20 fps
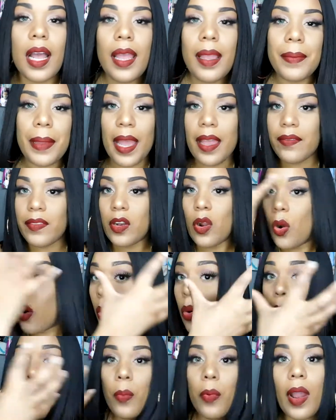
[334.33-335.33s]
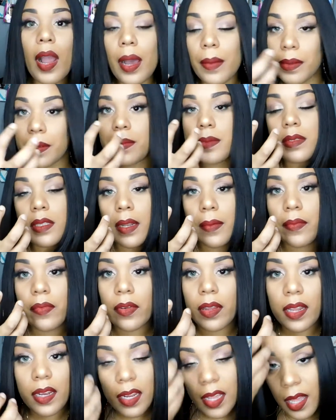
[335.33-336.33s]
I am having whole problems
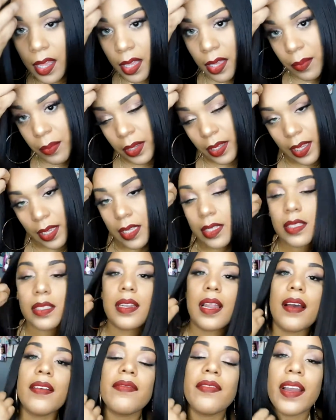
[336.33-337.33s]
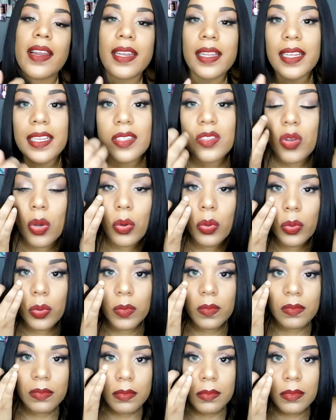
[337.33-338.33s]
up front. But yeah, it's not finding it toned.
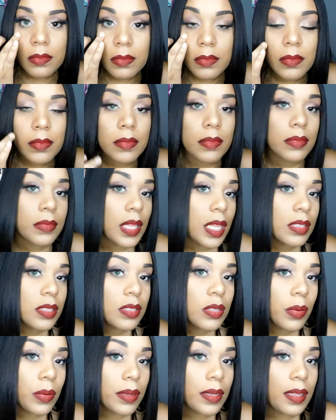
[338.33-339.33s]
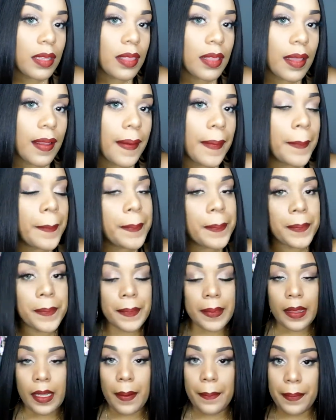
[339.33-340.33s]
That's the only thing.
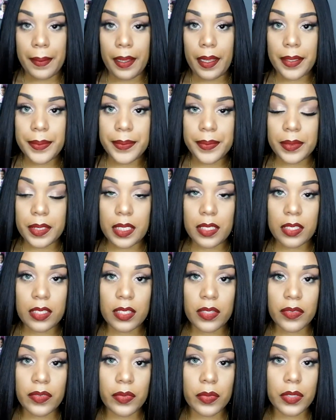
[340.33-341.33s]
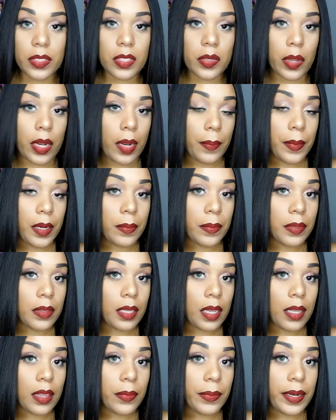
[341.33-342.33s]
But it's just the Forest Green. I'm gonna
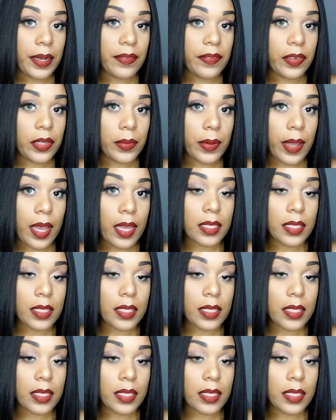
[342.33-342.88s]
put the other one in for you